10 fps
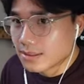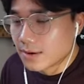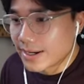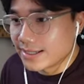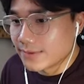
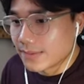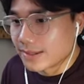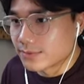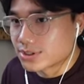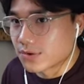No, wait, wait,
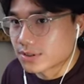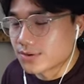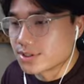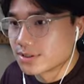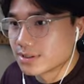wait. We're so
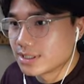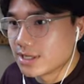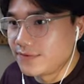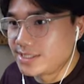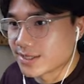close.
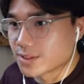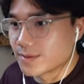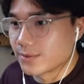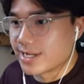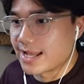If he tickles
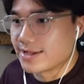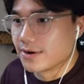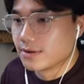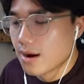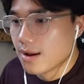me, we're dead, though.